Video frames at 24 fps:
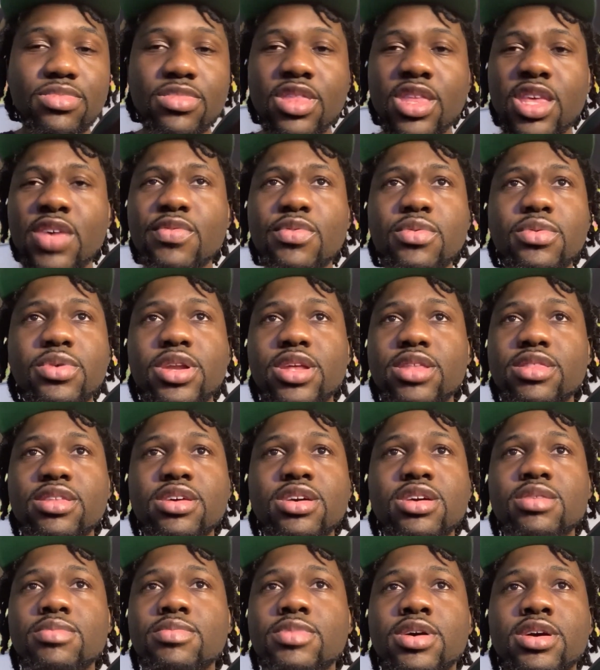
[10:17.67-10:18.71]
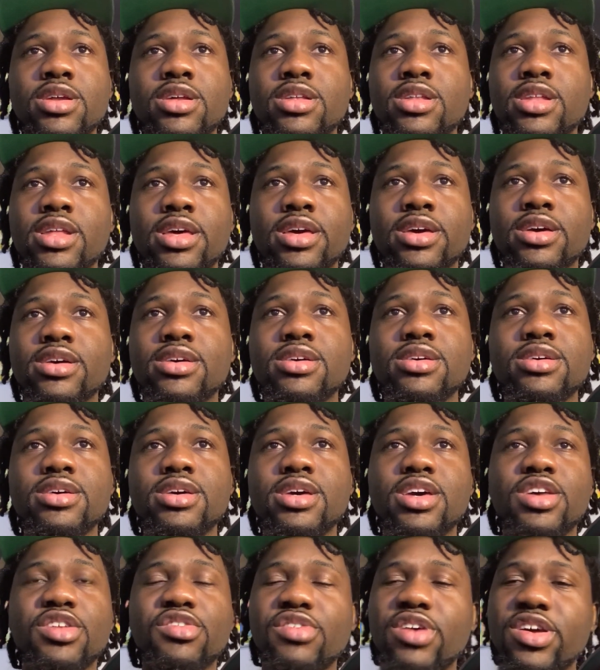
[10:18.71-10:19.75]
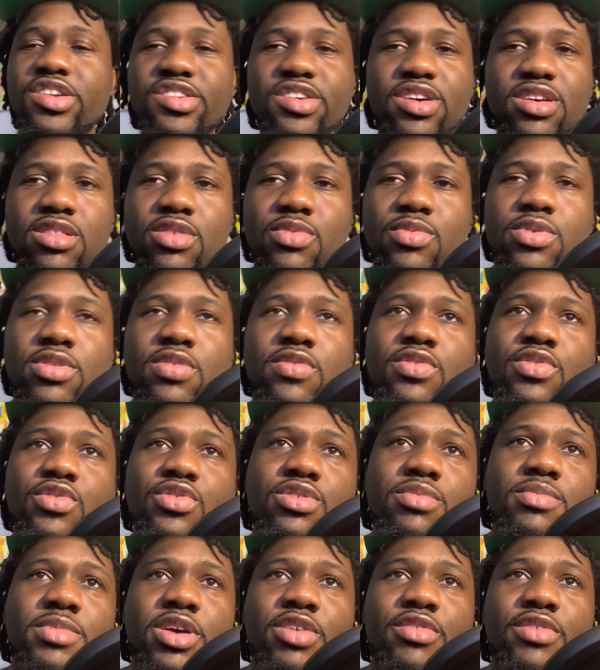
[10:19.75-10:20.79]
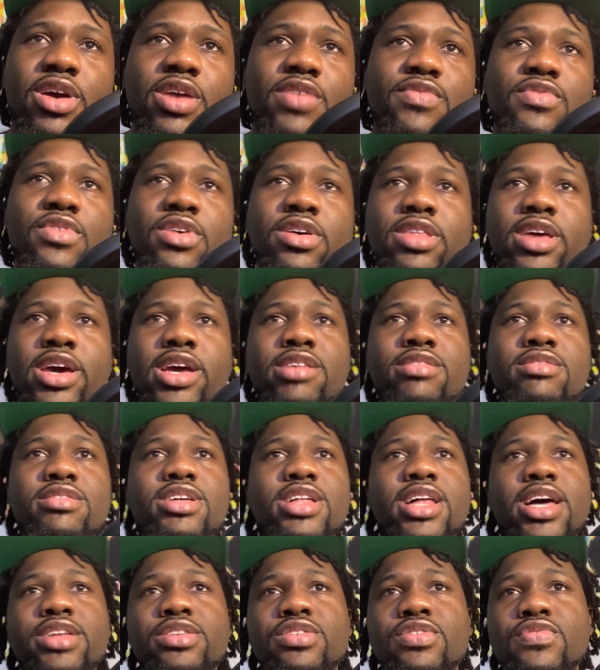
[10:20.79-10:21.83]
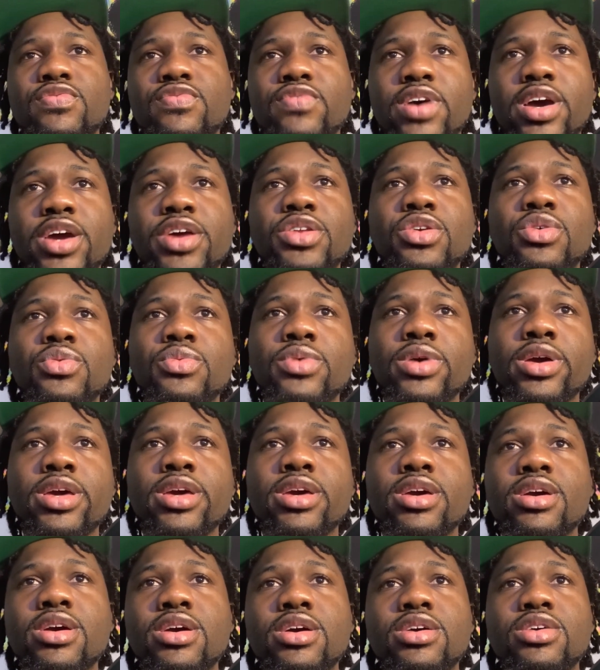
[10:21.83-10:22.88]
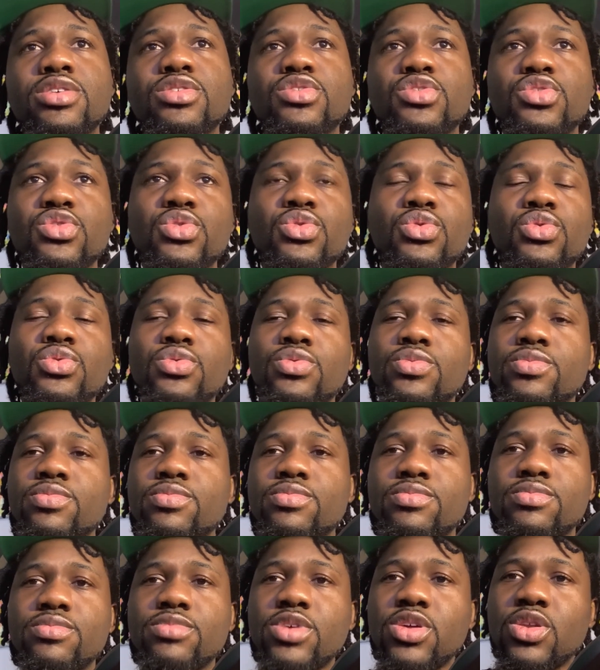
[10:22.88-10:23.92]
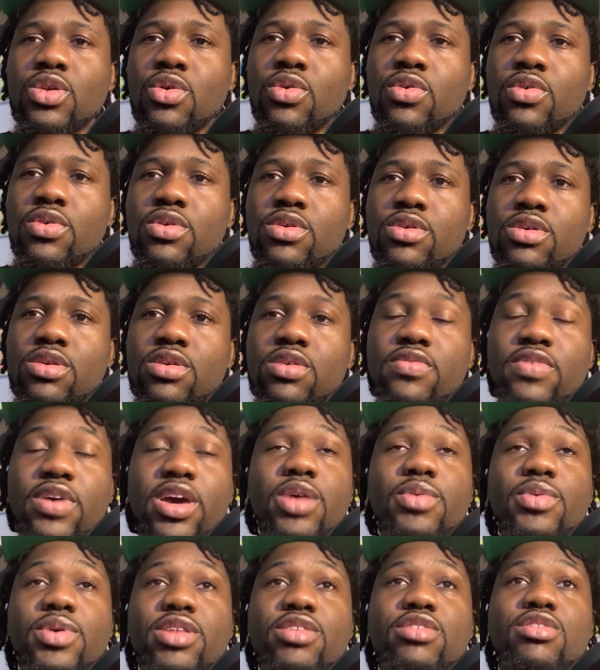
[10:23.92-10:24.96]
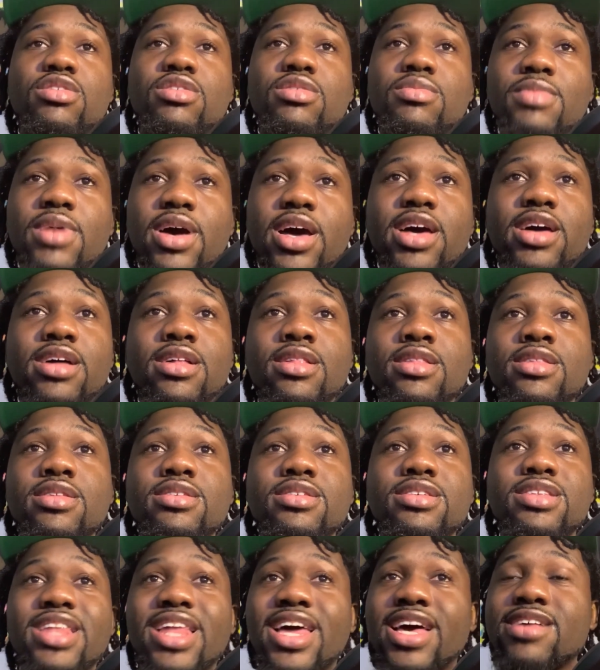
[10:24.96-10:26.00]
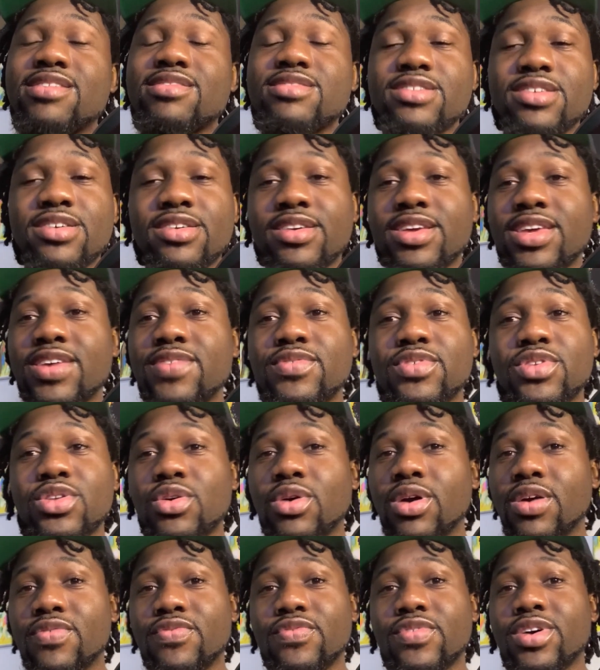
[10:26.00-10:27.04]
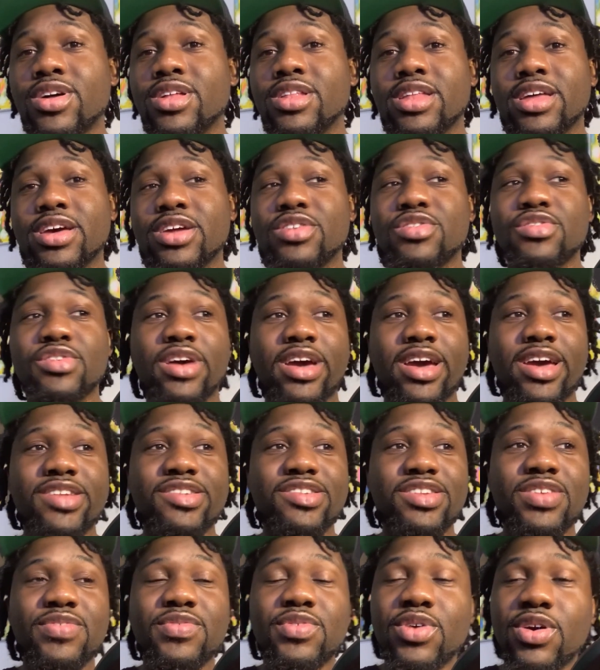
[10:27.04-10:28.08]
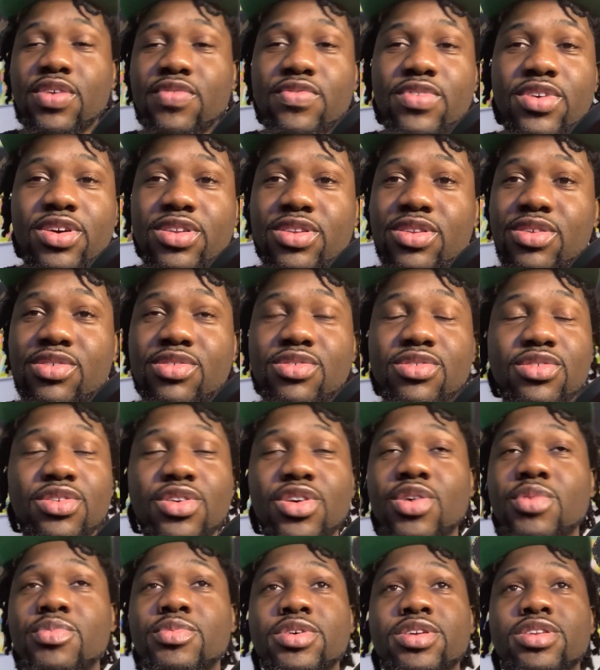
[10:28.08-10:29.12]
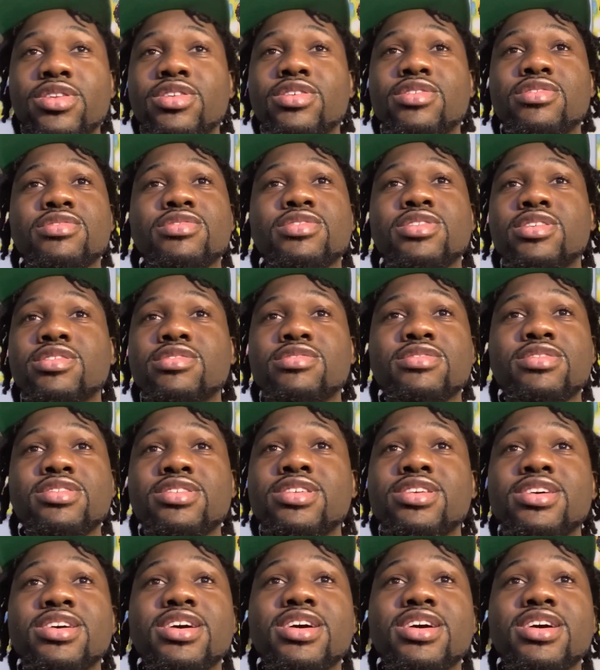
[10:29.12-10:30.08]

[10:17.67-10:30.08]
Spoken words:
Even when I think about it, like as tragic as it was of losing my grandfather, I still had to find a way to, you know, find a way to smile last year, even though I felt like trash, even though I felt disturbed and disgusted,